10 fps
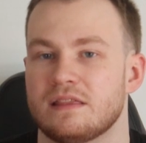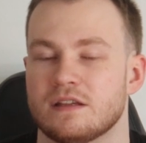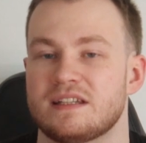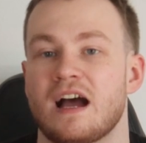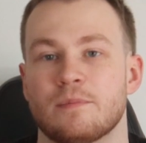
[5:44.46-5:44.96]

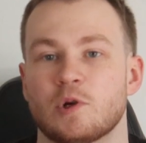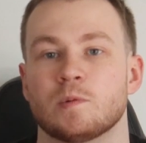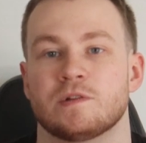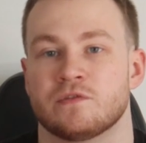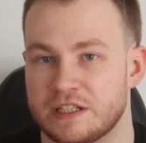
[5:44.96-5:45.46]
the
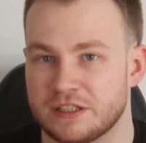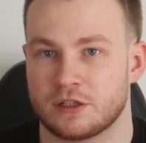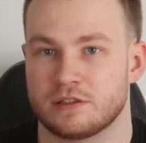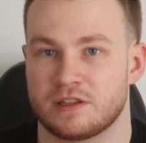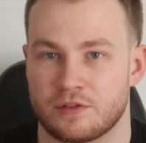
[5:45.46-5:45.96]
timer would
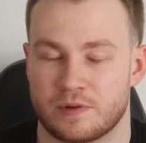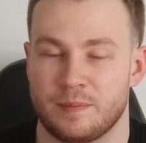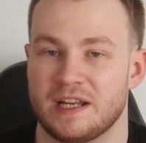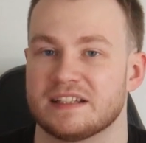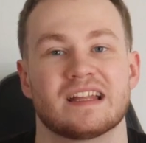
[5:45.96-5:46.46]
restart the 3
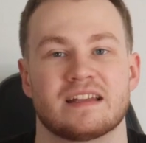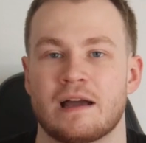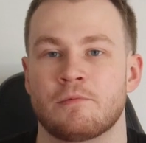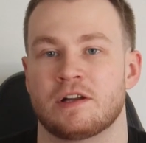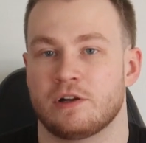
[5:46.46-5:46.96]
minutes, and
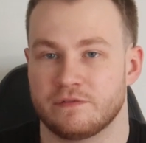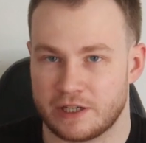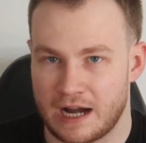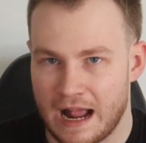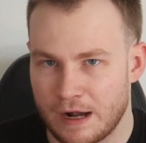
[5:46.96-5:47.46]
that went on
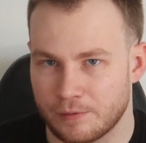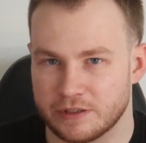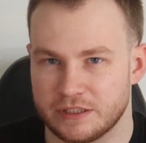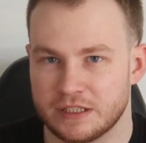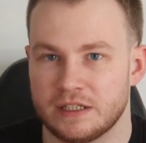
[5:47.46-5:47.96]
for
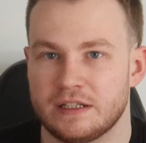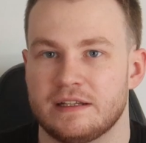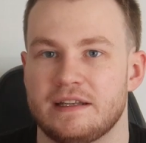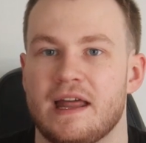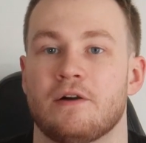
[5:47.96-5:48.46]
hours.
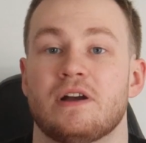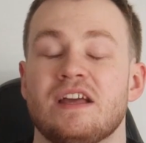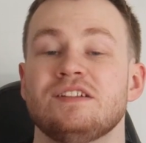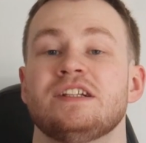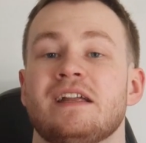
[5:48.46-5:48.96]
Now,
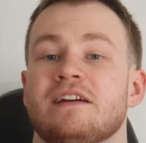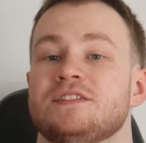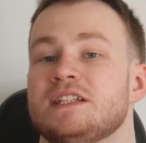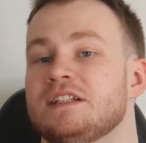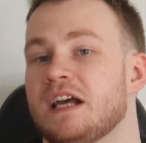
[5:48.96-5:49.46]
his
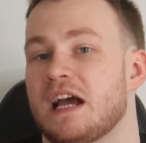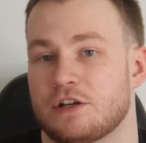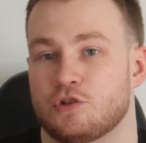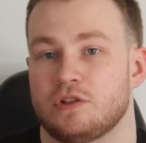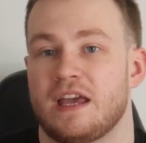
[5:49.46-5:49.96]
NFTs
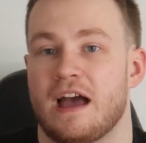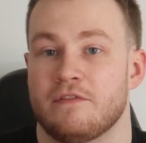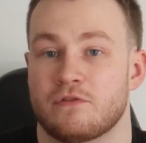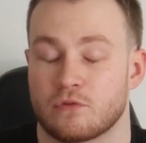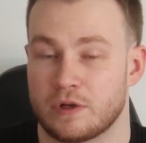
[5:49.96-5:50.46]
actually
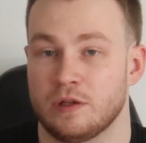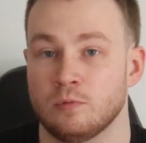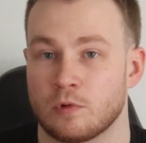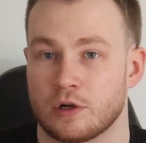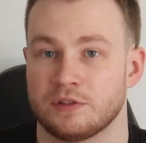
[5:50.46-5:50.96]
have
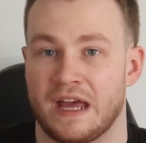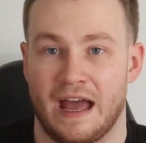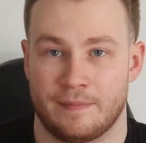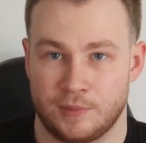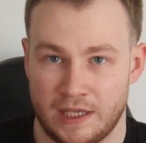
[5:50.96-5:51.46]
real-world
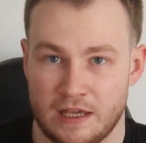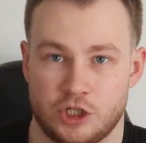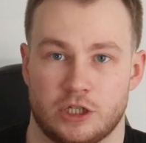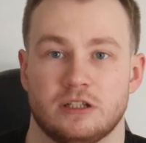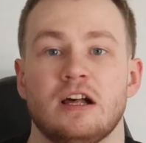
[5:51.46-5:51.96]

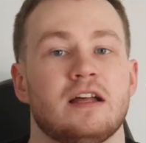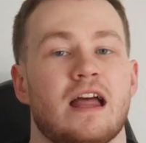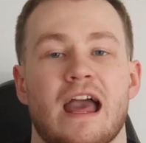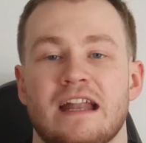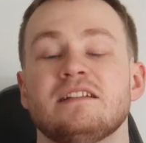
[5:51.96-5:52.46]
applications.
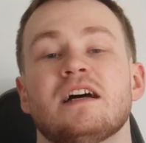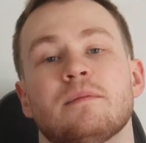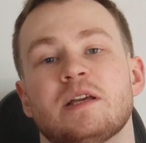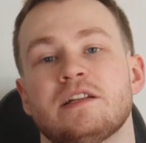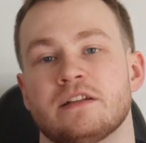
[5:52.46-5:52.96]

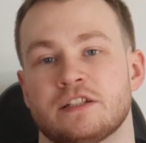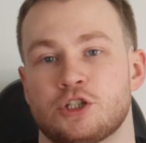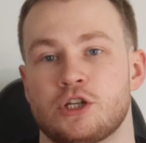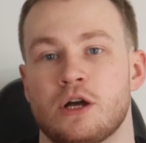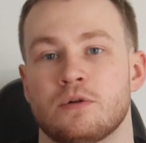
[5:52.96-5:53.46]
Anytime he does a
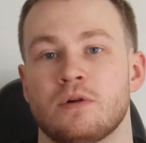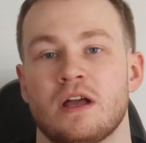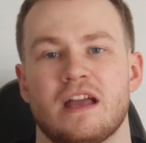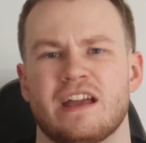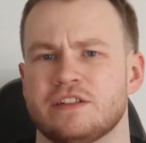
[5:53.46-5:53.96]
show,
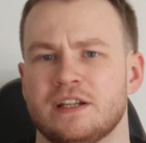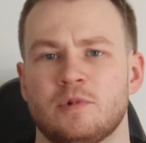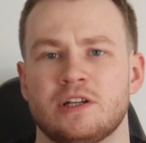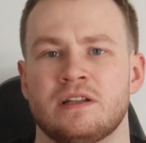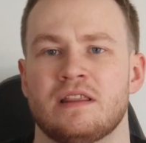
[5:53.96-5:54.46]
if
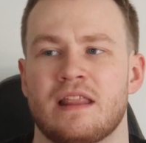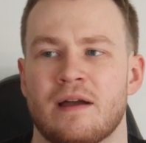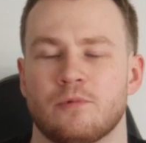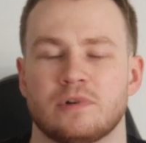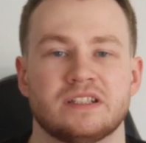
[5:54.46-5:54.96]
someone
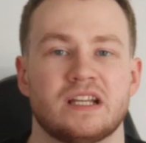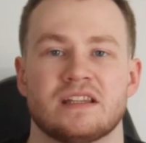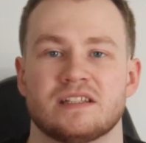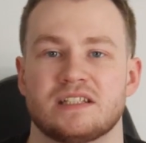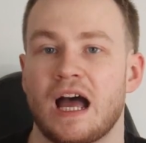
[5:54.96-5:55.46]
that was
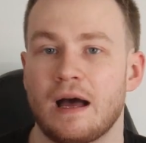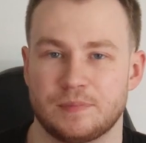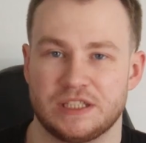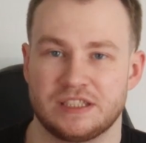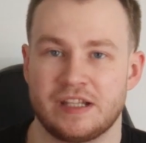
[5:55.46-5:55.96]
in the
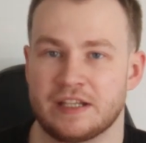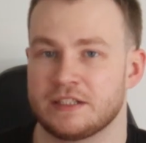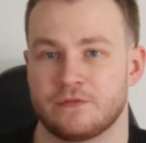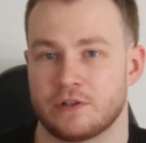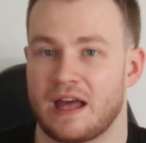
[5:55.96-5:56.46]
top
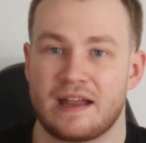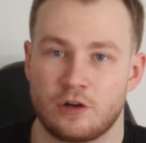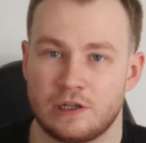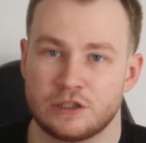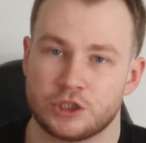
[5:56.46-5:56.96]
6 for that
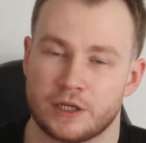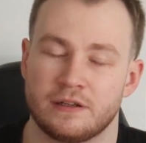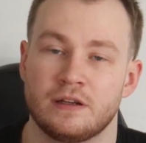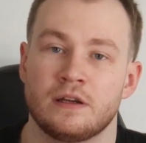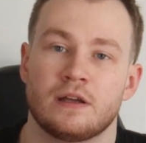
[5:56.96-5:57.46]

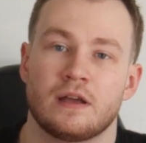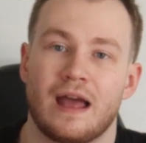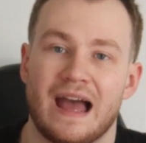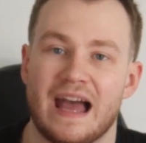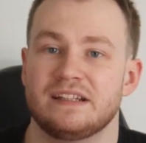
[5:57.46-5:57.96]
auction
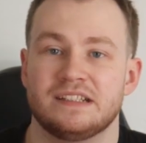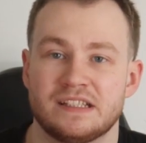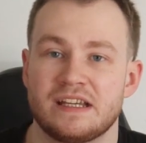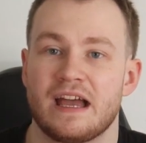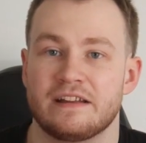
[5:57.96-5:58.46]
has
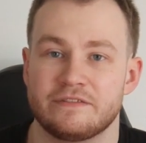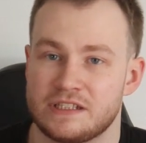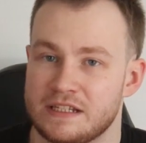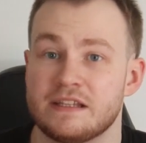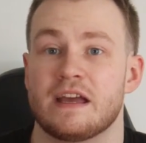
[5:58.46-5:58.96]
the
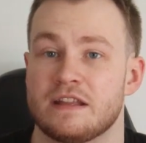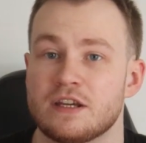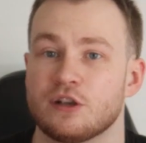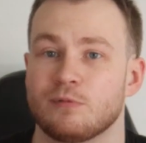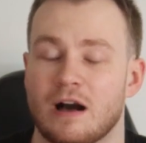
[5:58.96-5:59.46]
NFT in
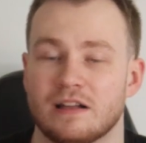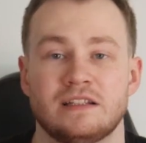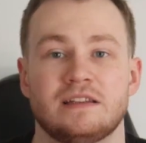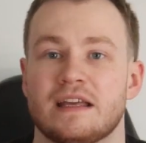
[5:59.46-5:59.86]
their wallet,